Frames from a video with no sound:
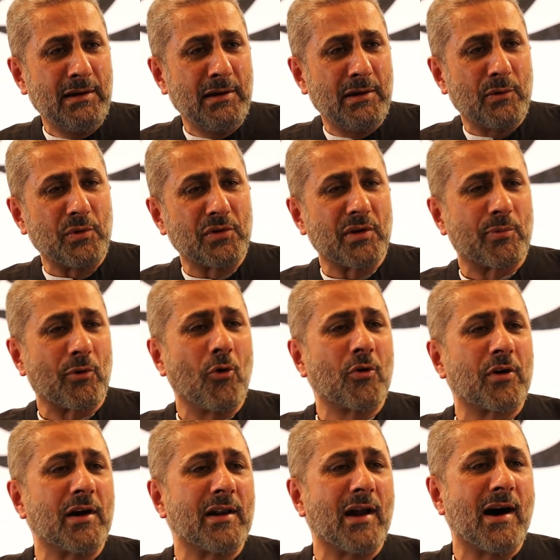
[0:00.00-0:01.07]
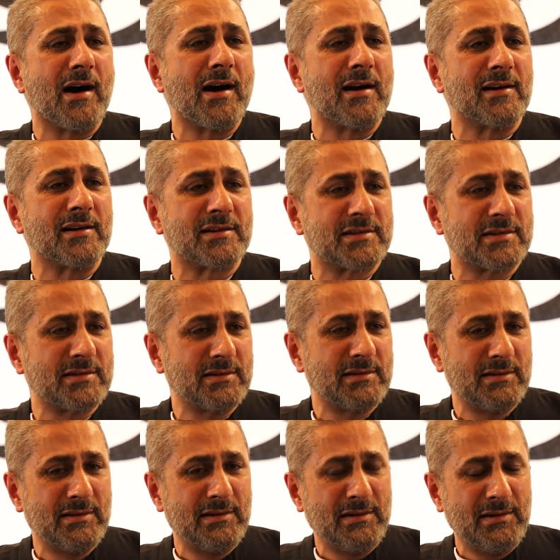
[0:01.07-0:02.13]
with a broken heart
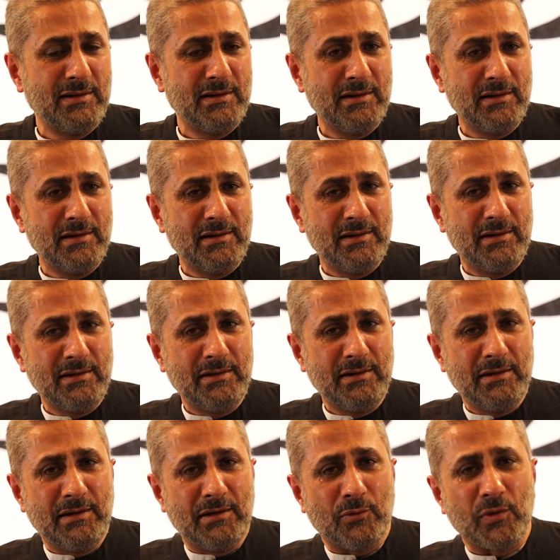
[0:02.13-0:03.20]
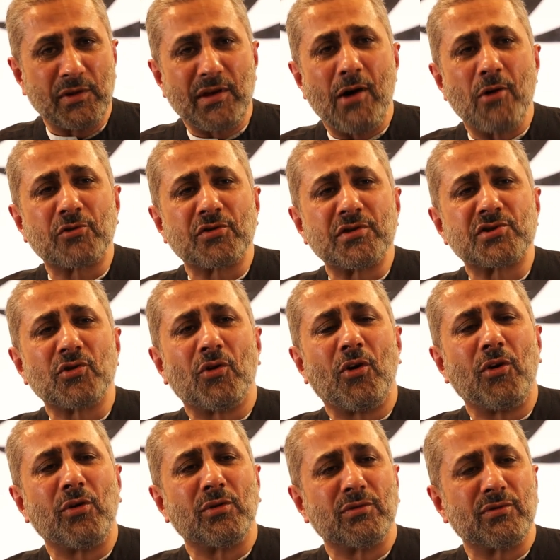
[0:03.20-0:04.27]
Without
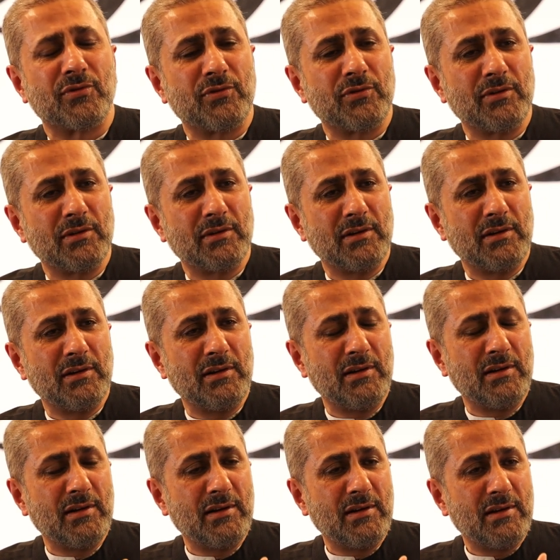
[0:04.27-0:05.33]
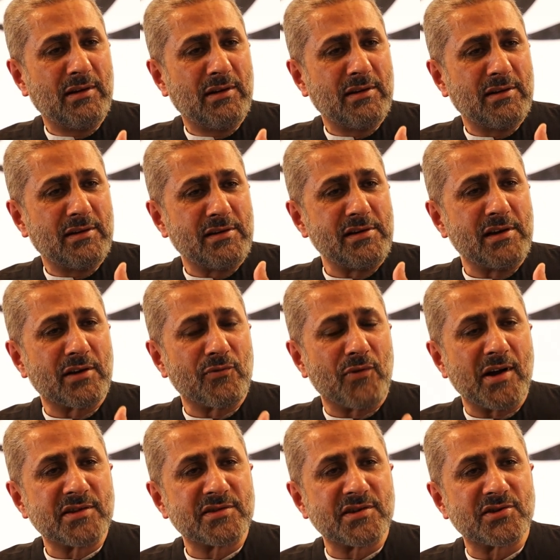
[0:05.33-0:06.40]
resolve, he
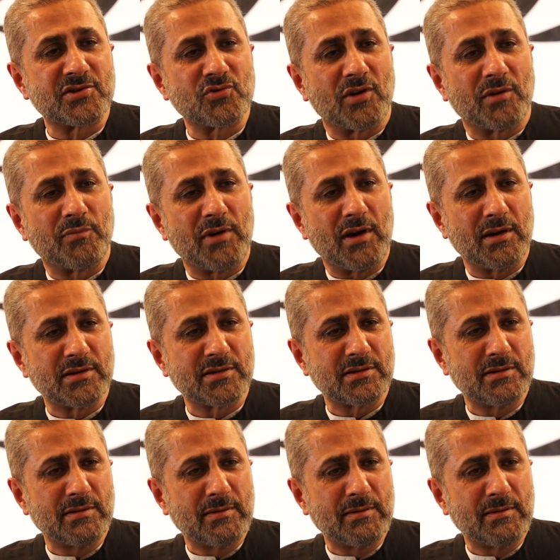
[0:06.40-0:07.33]
advances to Abbas.